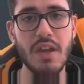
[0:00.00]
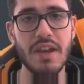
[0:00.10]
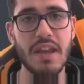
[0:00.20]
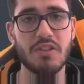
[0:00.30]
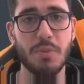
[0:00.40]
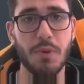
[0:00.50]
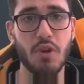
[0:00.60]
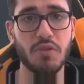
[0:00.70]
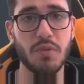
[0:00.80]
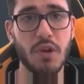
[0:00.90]
Next up, of
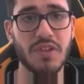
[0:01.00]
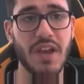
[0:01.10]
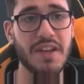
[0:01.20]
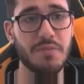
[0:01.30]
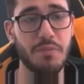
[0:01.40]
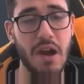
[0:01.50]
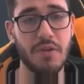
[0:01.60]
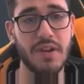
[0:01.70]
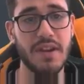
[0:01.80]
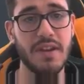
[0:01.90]
course, we have got Tyus
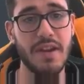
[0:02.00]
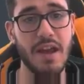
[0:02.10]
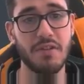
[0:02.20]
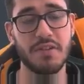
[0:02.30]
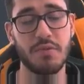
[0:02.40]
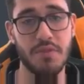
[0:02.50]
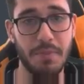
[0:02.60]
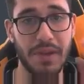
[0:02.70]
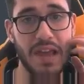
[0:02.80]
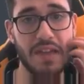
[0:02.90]
Brown in. Now, this was the
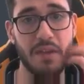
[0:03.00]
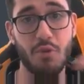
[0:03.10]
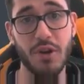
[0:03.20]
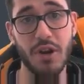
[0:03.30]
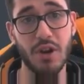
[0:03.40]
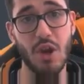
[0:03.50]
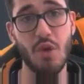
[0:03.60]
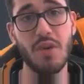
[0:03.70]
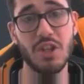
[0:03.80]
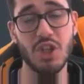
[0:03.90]
player that I brought in on
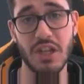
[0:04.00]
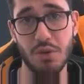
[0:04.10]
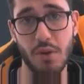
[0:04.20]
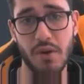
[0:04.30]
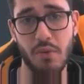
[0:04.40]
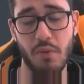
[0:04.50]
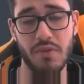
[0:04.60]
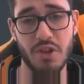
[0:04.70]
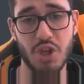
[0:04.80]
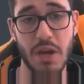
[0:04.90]
loan in January when we were
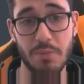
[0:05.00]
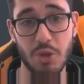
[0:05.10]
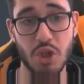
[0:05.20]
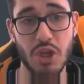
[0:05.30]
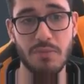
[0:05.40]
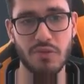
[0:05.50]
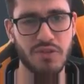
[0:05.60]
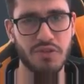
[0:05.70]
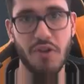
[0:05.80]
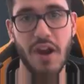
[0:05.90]
in the championship just
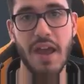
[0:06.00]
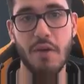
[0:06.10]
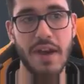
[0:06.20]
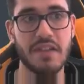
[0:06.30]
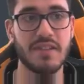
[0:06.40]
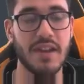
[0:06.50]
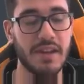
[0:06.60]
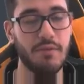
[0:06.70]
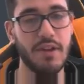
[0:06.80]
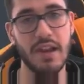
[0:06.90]
to try out and
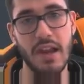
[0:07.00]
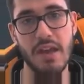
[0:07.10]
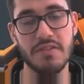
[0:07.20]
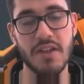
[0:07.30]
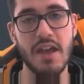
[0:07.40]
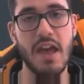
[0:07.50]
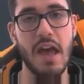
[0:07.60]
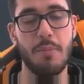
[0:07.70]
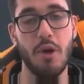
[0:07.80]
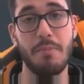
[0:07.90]
accidentally realised
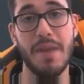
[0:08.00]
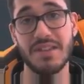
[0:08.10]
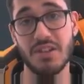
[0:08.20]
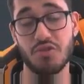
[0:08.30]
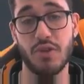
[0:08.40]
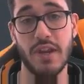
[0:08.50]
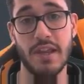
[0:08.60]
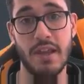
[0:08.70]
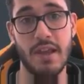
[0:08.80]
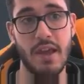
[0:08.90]
I put a
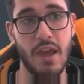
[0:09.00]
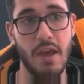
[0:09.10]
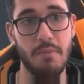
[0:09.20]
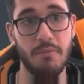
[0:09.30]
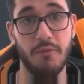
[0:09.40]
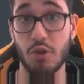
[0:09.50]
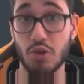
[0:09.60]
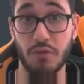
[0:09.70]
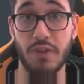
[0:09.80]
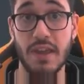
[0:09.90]
mandatory um,
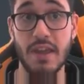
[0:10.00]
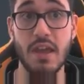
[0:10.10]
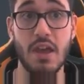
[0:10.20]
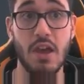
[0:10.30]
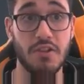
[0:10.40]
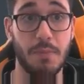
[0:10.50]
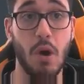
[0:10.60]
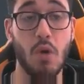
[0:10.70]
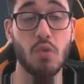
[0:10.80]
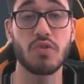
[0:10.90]
future fee as
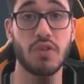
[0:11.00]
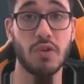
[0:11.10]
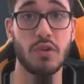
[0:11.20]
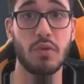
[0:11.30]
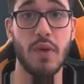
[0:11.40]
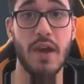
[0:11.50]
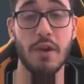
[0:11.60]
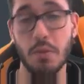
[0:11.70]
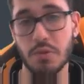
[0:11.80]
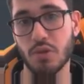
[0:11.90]
opposed to
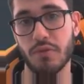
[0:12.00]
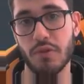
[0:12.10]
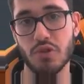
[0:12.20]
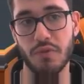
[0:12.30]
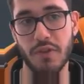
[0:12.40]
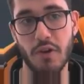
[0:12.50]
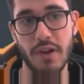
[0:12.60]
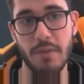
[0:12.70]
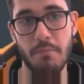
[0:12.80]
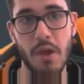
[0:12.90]
an optional future fee on
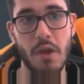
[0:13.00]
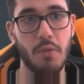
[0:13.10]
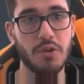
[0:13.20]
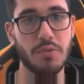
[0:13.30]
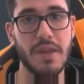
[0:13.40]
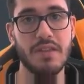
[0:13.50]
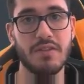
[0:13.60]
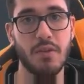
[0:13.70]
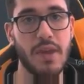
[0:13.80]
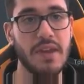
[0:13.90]
him, which
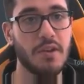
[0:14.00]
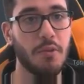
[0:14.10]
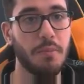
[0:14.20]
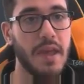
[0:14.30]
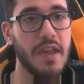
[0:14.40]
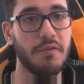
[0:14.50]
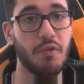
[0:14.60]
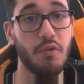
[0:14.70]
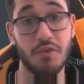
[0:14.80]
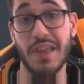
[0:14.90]
means that we ended up paying
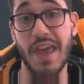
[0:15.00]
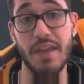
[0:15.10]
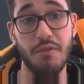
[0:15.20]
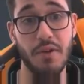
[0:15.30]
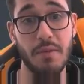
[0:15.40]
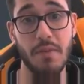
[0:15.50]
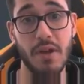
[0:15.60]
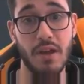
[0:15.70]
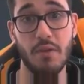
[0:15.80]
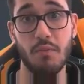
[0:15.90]
400k for him
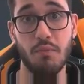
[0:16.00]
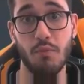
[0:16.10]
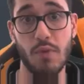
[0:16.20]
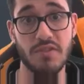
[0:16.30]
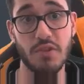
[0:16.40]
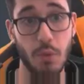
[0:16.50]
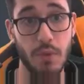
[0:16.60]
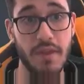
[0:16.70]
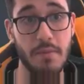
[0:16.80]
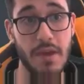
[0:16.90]
and we're stuck
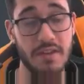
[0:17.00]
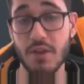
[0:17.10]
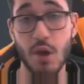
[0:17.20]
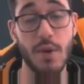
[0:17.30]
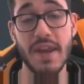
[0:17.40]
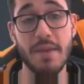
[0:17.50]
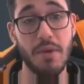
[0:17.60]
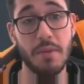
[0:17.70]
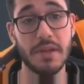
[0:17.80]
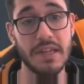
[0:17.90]
with him and he's nowhere near
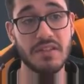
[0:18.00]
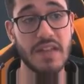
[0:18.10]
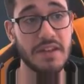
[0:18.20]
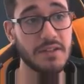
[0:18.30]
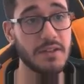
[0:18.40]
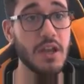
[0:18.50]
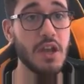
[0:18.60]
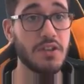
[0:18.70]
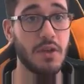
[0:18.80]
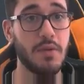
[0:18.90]
Premier League standard.
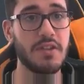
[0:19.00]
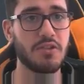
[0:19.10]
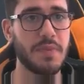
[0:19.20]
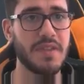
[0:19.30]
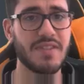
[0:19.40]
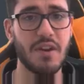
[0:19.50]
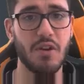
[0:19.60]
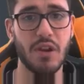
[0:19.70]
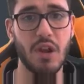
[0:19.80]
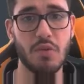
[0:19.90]
So he's just been sent
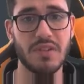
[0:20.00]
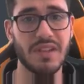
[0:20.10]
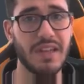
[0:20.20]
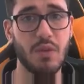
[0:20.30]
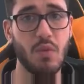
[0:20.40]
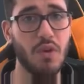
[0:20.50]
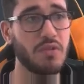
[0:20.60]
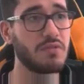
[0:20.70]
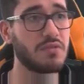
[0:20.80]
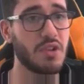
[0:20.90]
on loan to League
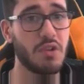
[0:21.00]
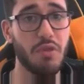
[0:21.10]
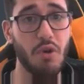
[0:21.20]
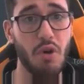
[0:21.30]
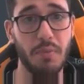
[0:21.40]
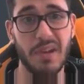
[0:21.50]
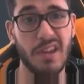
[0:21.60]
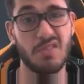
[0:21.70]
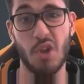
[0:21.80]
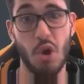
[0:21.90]
One, Scunthorpe, and
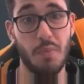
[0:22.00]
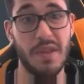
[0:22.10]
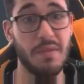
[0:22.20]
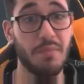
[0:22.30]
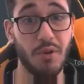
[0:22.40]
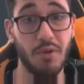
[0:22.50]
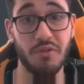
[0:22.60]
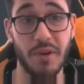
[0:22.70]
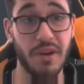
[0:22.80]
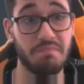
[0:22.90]
let's just hope he
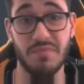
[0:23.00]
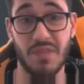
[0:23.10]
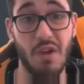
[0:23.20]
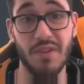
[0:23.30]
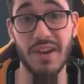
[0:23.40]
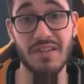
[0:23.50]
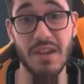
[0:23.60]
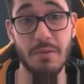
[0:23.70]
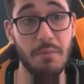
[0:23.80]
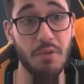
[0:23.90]
improves, but I can't really see
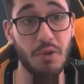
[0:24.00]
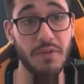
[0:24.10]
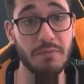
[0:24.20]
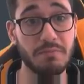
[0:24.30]
him improving.